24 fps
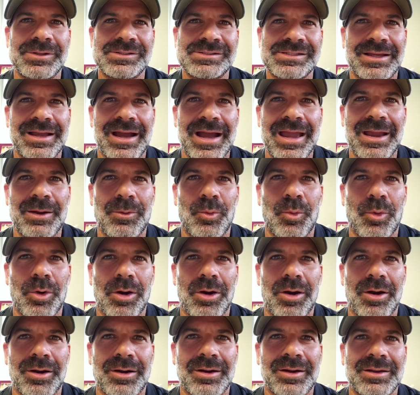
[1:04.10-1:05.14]
was a guy at
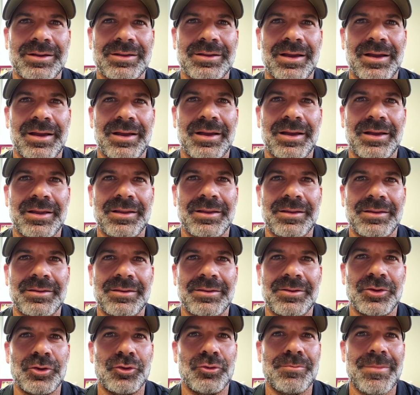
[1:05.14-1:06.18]
work
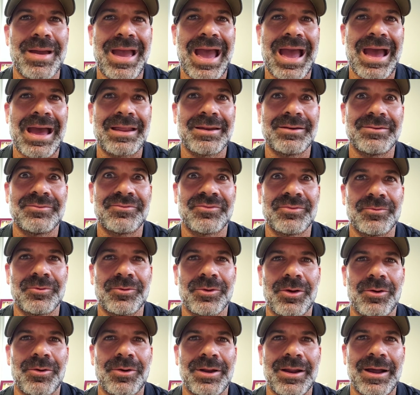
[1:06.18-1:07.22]
knew Matt from
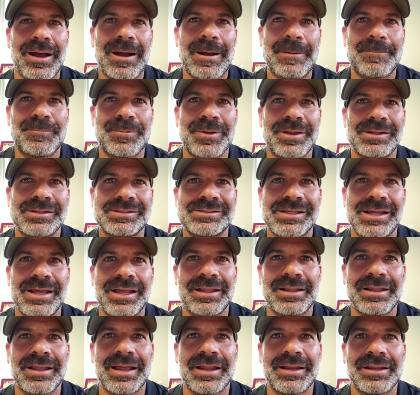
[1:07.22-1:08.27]
growing up and
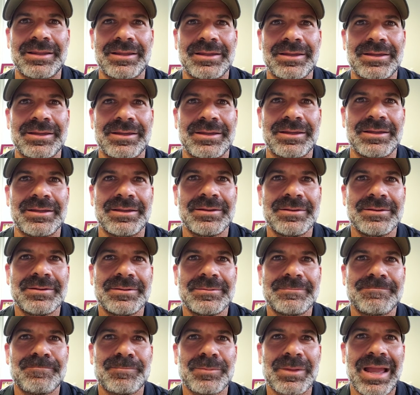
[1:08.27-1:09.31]
said that he
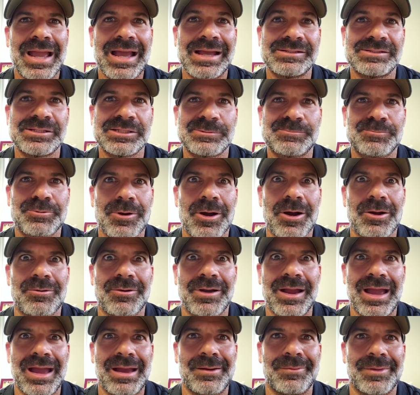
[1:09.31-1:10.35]
has this
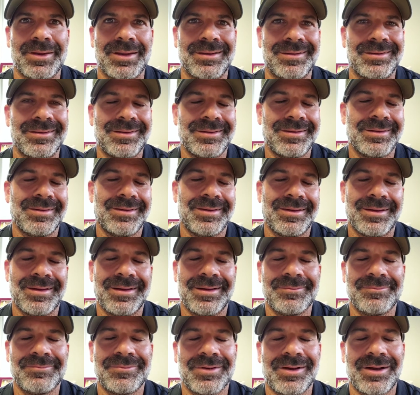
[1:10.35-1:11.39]
program. And
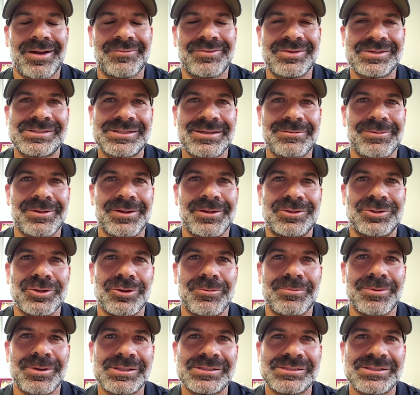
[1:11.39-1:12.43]
obviously I'm a little
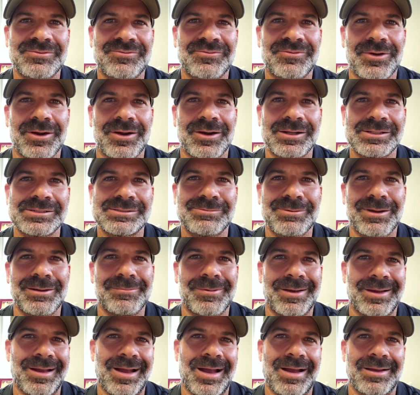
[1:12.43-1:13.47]
dubious at first, but I'm
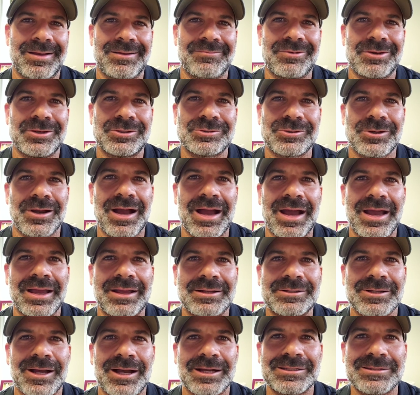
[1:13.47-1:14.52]
like, I'll give it a try.
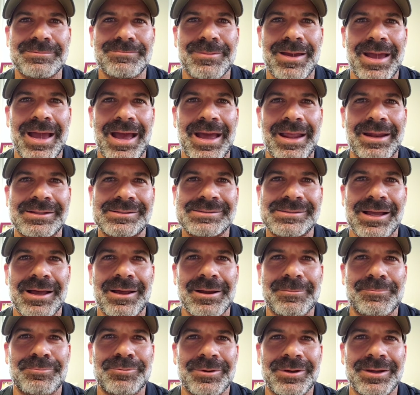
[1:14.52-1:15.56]
I talked to Matt. It
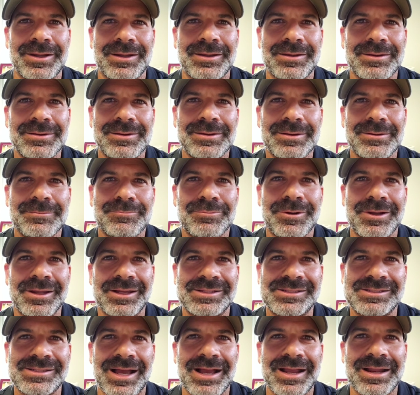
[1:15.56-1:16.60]
sounded pretty
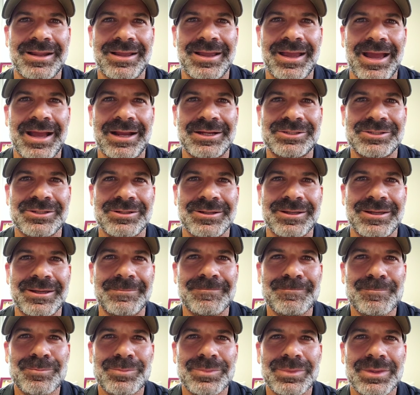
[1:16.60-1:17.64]
exciting, actually.